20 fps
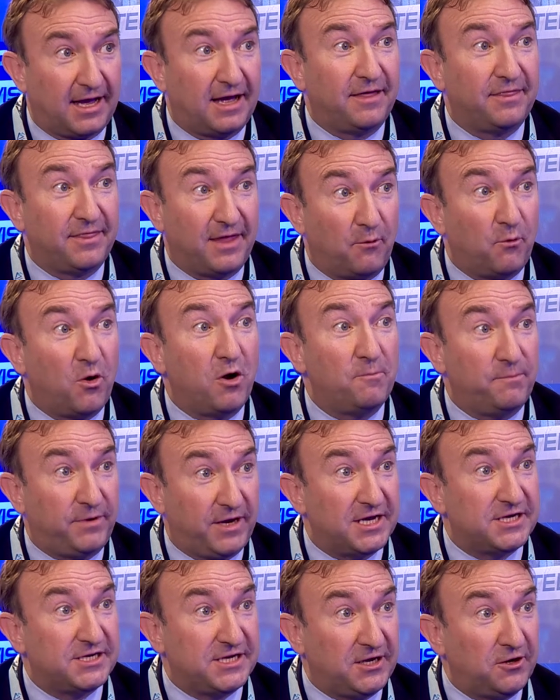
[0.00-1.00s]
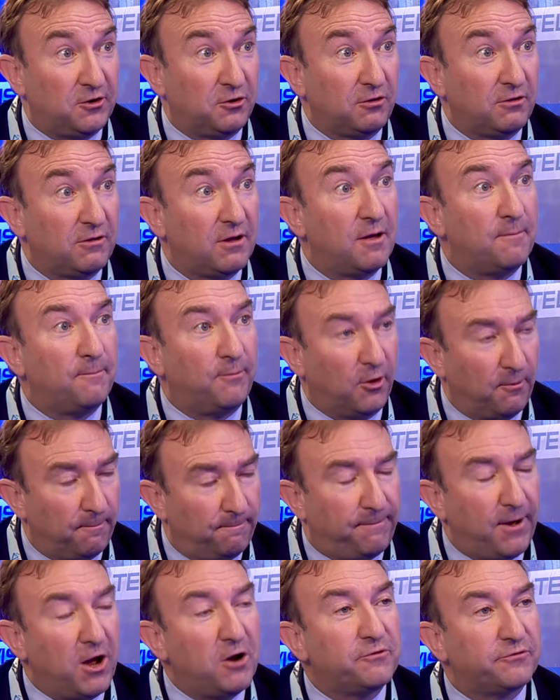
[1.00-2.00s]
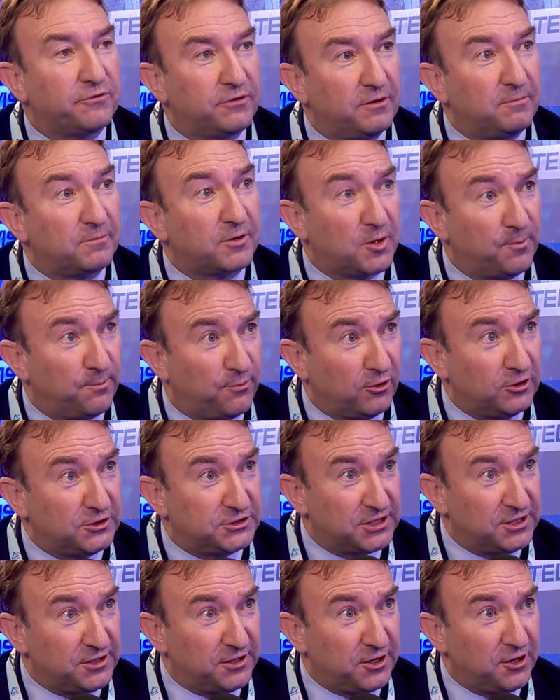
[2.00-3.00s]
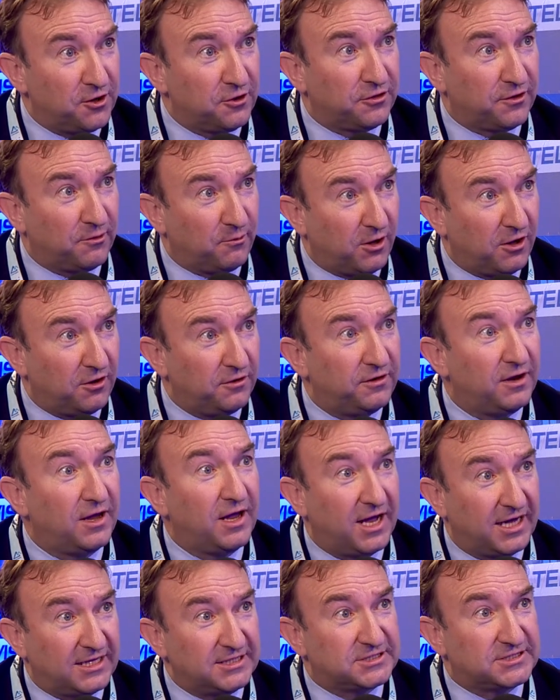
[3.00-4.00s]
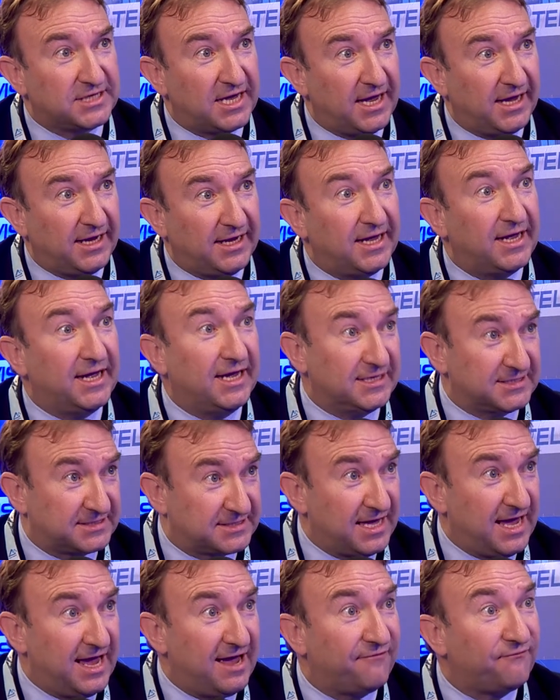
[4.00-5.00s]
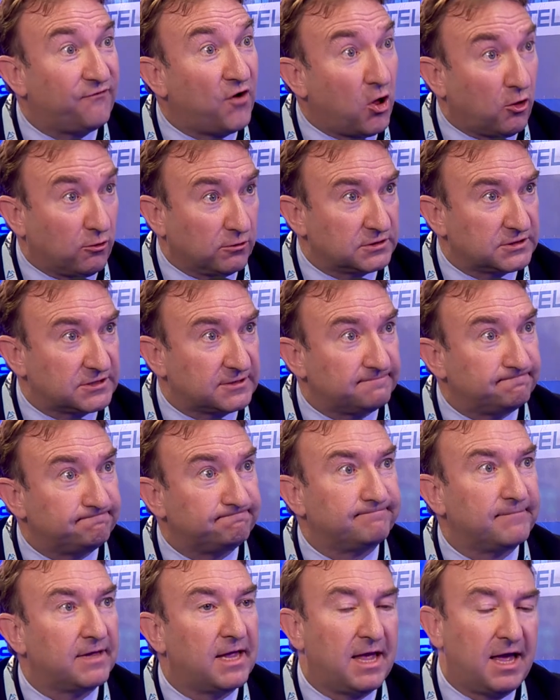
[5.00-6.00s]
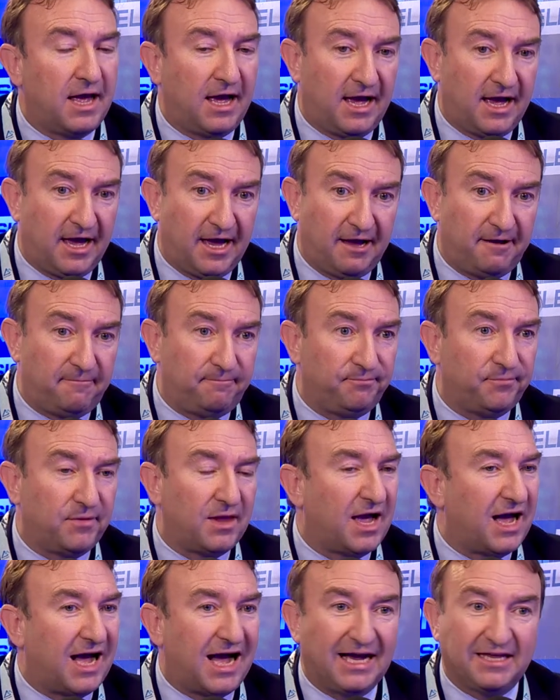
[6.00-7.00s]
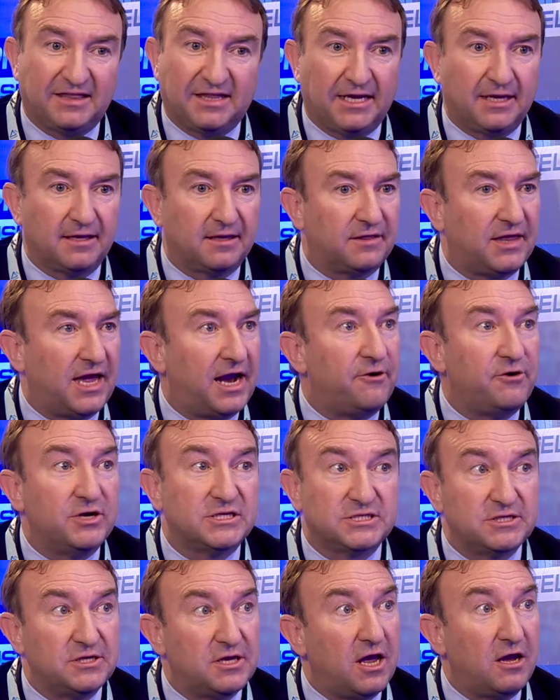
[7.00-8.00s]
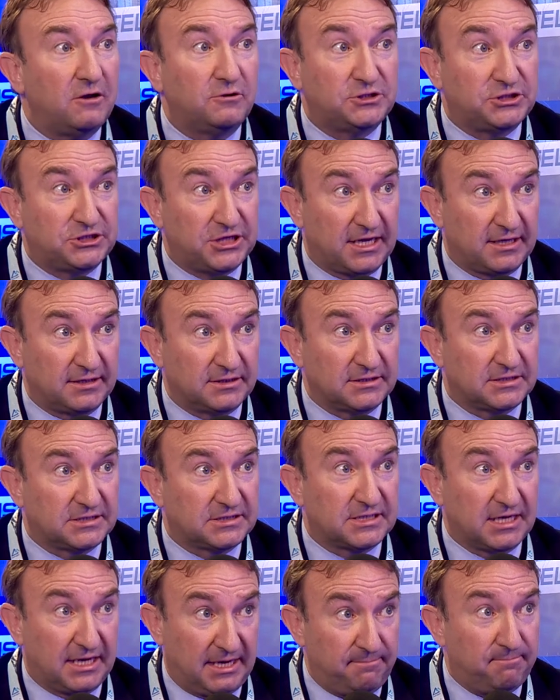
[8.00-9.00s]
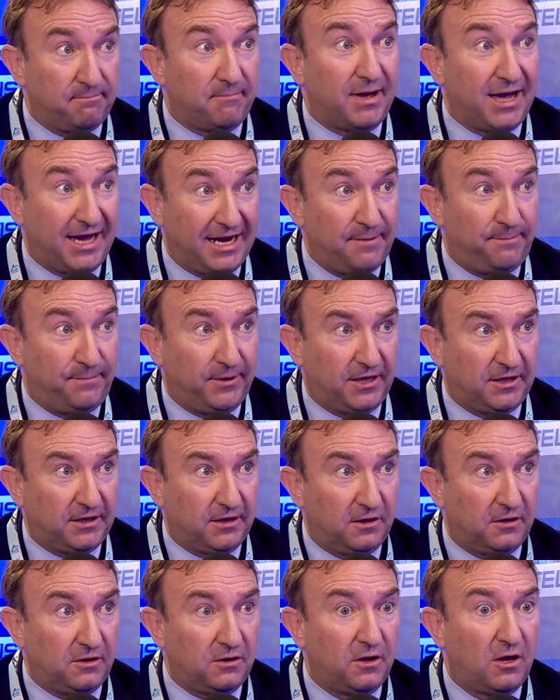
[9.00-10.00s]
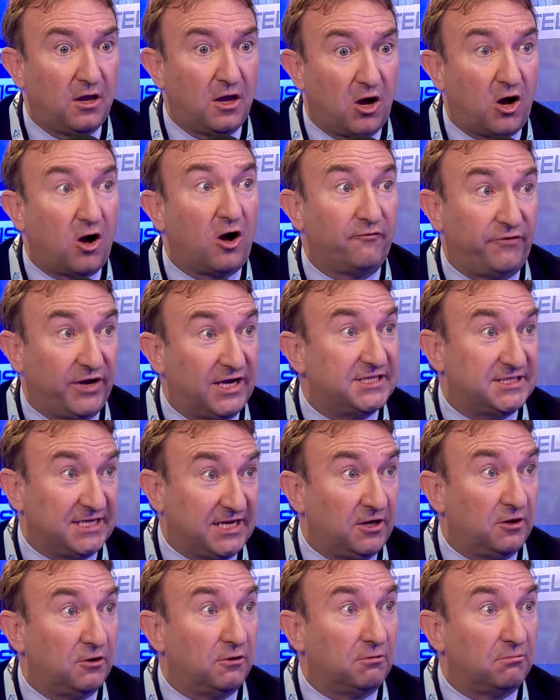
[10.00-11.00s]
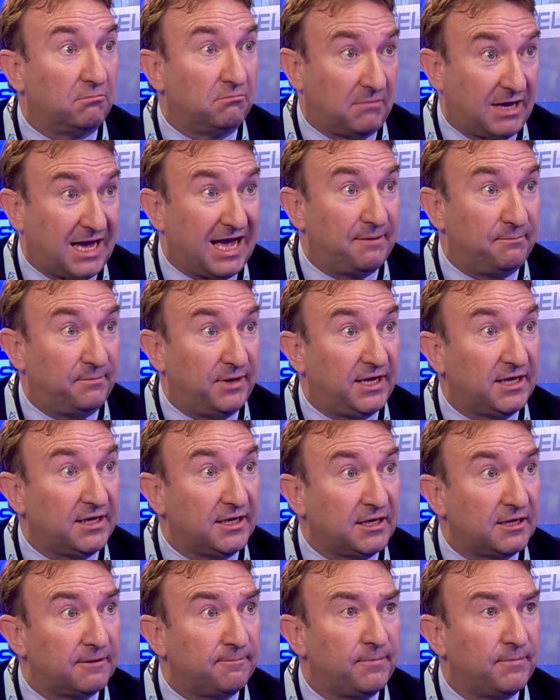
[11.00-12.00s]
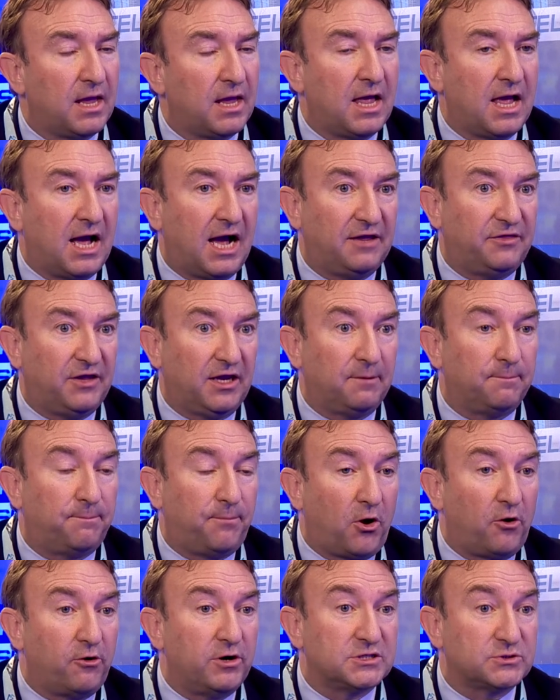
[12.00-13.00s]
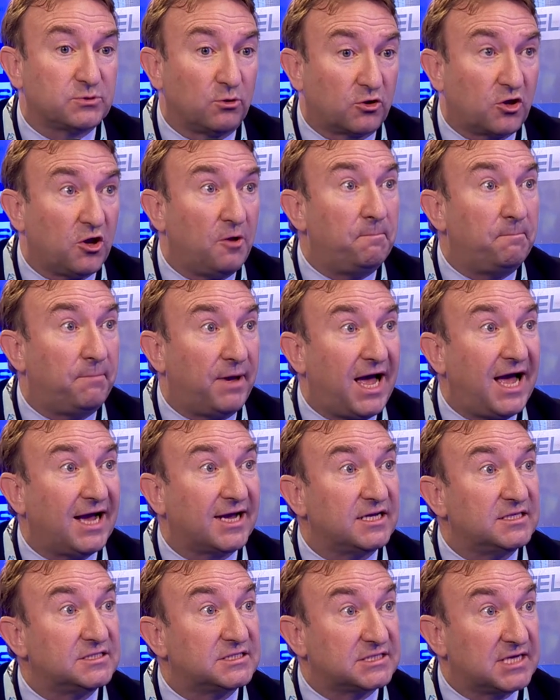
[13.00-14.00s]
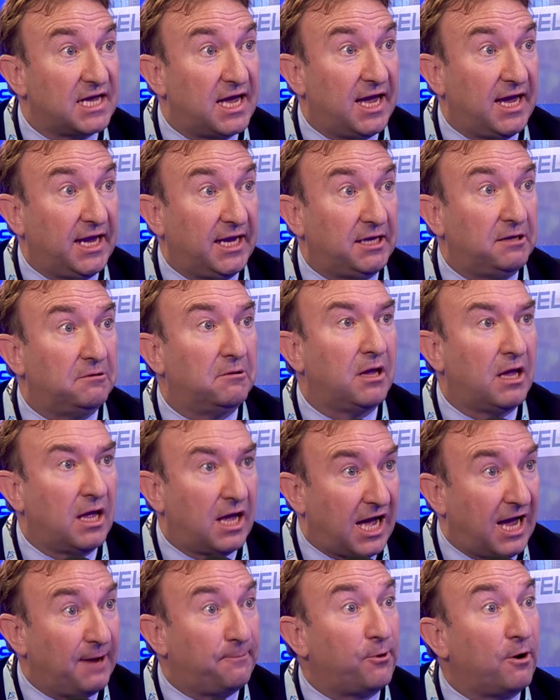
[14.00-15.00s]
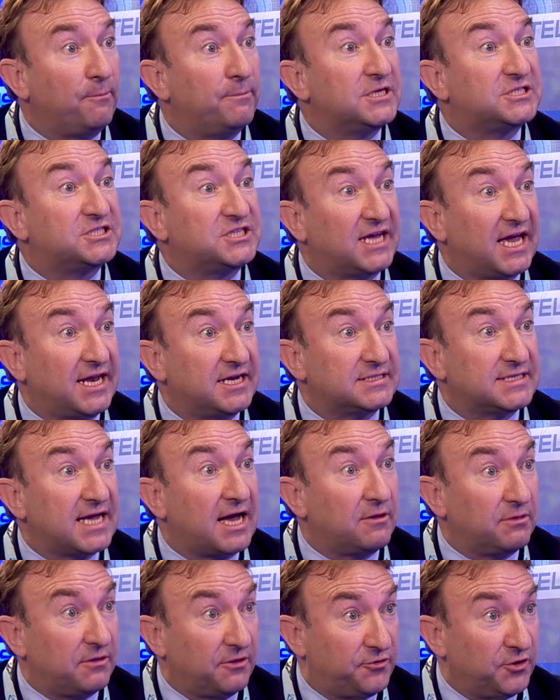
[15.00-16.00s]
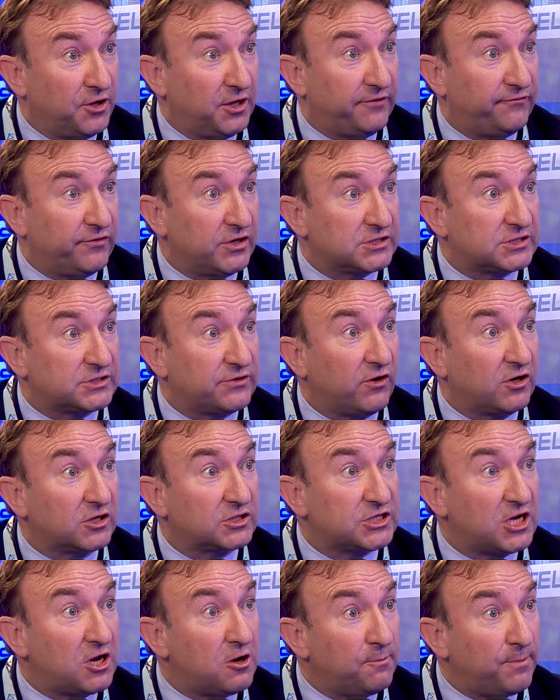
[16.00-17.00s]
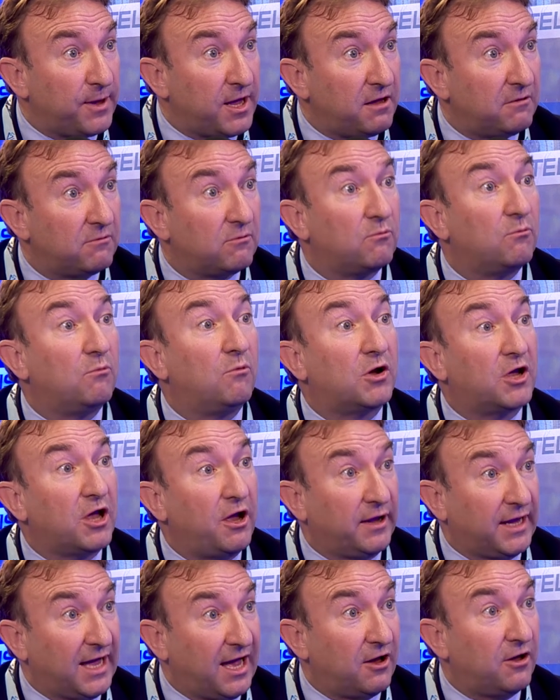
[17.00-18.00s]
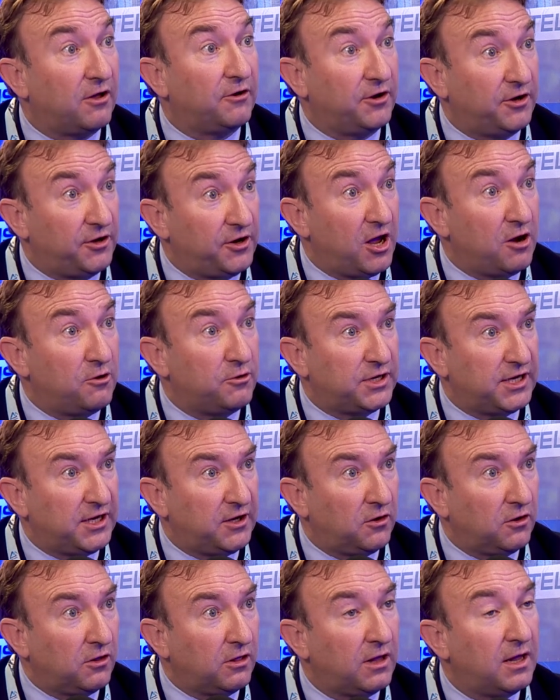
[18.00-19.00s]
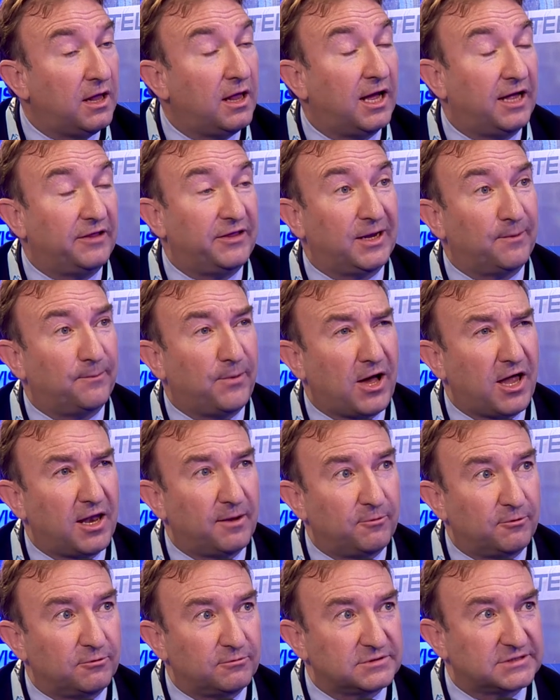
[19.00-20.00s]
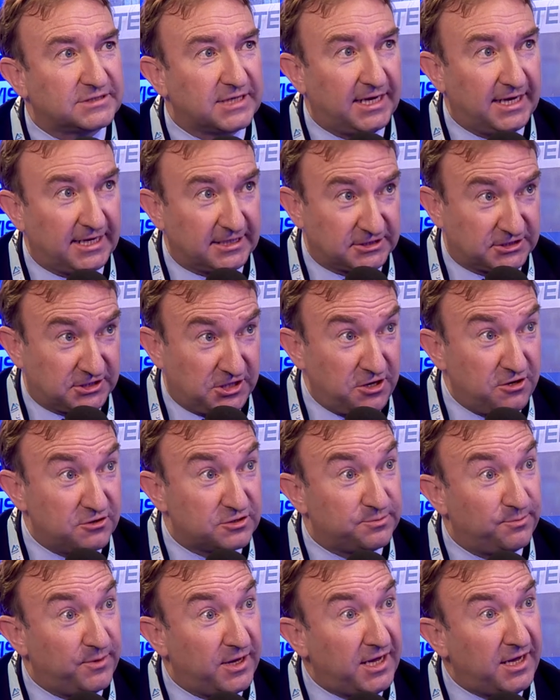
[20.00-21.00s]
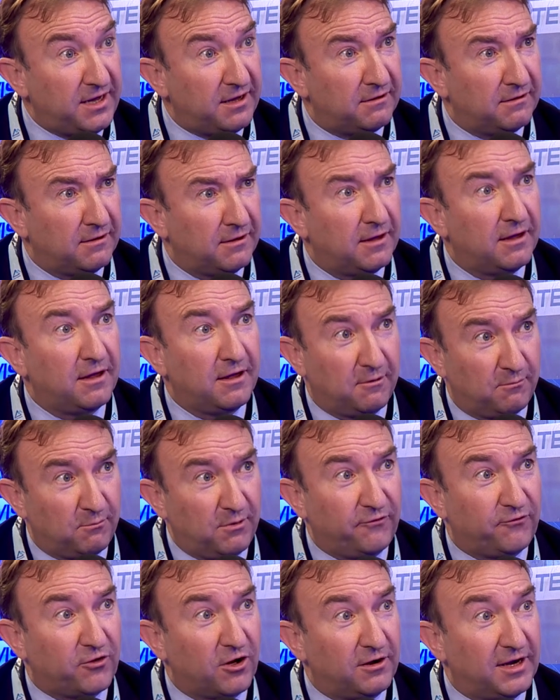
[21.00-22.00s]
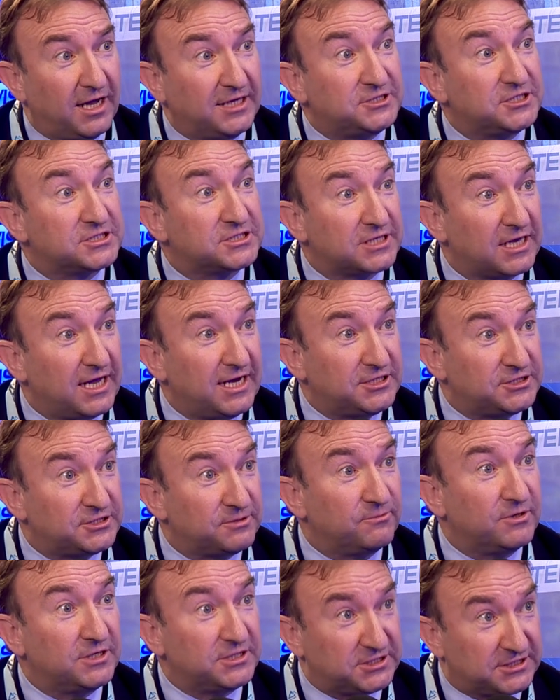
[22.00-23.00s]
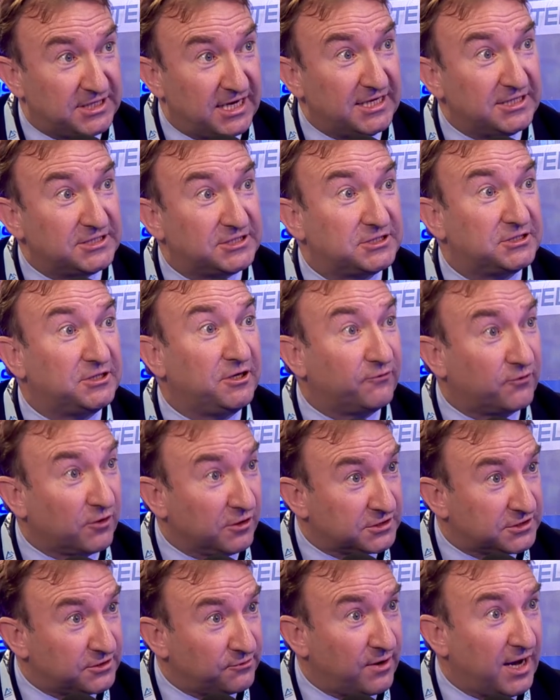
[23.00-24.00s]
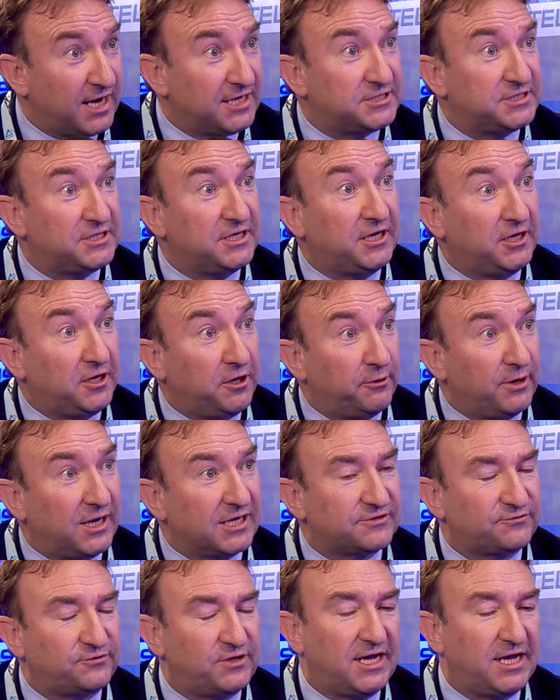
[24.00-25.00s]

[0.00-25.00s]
there won't be a deal, but both of them can point at the other one and say it's their fault. I think there is no chance, in my opinion, of a deal happening. I think Boris will come back and say, I promised to get us out on the 31st of October. We're going out on a no deal. I think Parliament will say, excuse me, we've got legislation which says you've got to write to the EU and ask for an